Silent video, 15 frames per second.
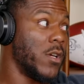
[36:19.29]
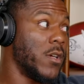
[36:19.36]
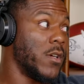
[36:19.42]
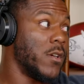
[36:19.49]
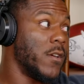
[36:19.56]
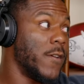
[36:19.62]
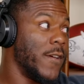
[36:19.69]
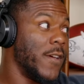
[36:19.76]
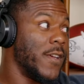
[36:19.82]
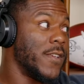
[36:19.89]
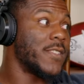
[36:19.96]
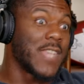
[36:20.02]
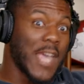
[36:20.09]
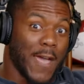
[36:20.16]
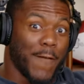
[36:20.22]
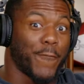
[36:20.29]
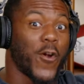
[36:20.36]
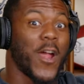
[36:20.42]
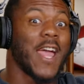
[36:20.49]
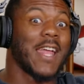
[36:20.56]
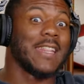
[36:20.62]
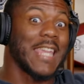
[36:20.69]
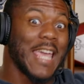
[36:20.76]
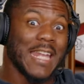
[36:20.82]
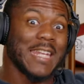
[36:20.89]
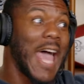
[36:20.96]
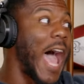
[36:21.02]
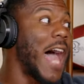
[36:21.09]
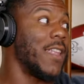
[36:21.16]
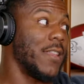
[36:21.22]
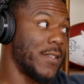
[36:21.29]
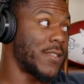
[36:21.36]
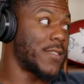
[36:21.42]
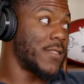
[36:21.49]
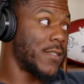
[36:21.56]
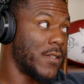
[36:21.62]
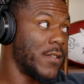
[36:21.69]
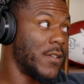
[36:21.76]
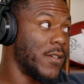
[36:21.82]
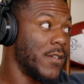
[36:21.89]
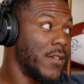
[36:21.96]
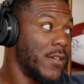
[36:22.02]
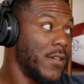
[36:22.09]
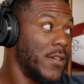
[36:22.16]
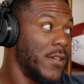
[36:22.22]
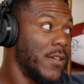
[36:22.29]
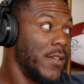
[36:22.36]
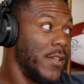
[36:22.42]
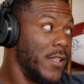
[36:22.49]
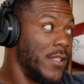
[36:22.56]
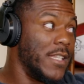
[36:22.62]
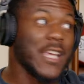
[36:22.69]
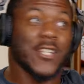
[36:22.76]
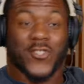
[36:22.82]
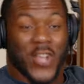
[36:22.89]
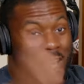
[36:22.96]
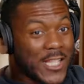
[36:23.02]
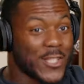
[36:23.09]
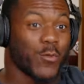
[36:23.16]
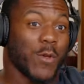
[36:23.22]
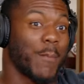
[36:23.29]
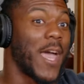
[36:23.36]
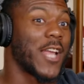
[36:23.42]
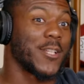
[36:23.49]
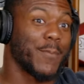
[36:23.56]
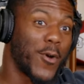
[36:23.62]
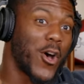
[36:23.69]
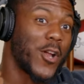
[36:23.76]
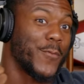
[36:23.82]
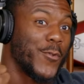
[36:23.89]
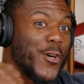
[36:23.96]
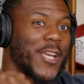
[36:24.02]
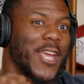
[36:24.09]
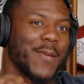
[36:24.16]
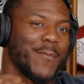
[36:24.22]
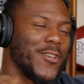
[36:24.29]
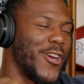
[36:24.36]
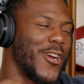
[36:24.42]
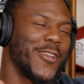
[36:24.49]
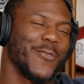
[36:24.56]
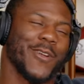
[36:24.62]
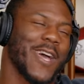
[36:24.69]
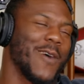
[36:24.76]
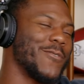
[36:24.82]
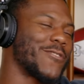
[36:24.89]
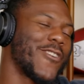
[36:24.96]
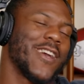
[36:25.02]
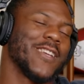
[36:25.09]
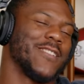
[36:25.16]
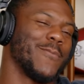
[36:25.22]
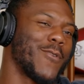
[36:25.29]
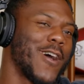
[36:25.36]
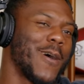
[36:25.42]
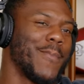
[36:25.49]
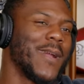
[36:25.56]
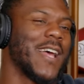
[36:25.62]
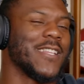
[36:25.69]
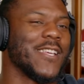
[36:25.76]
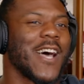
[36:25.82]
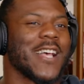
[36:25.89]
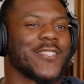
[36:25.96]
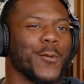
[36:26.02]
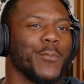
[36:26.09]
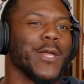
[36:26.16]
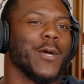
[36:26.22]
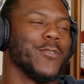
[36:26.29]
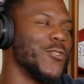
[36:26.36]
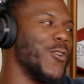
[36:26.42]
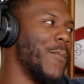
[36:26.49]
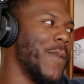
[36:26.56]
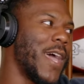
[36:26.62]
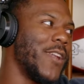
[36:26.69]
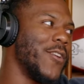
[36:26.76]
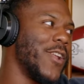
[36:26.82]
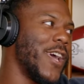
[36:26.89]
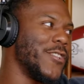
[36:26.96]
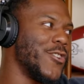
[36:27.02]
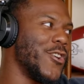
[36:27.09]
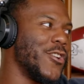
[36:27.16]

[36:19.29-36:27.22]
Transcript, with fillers: For sure. San Fran, then Dallas. For sure. Then tried to swing back to Baltimore and get him a dirty one. That was crazy, Prime. But I still played with you on Madden on that joint.